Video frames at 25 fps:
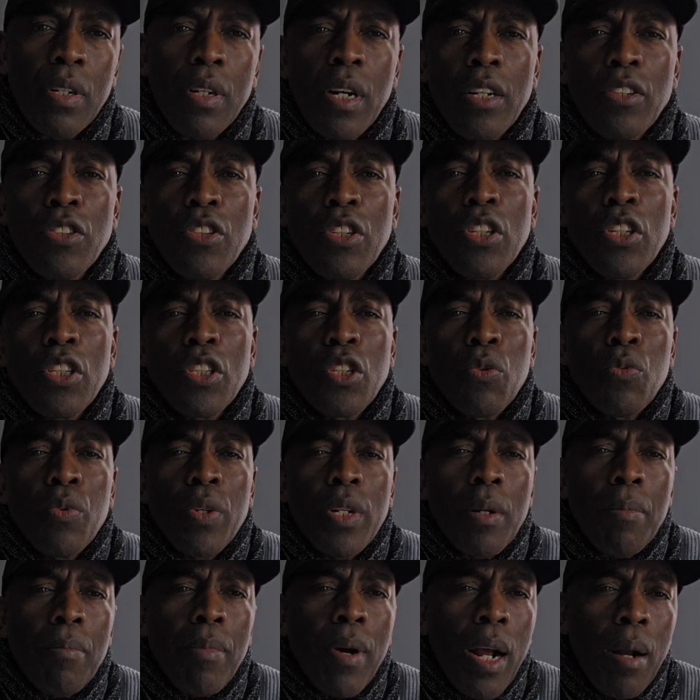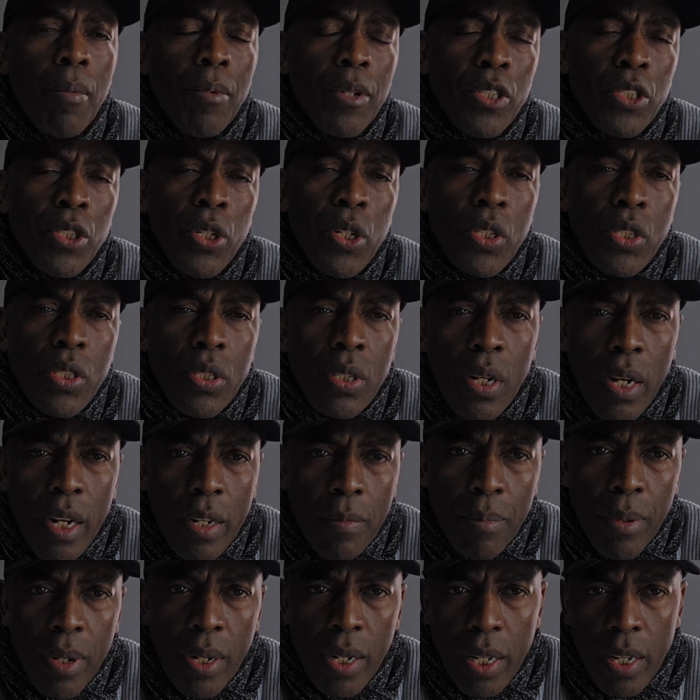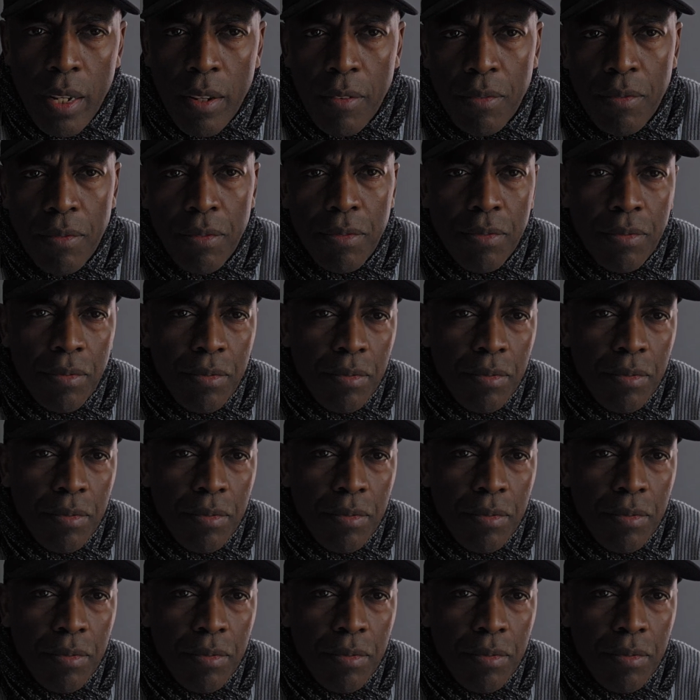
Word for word: Continue to read the Bible. Trust God. Believe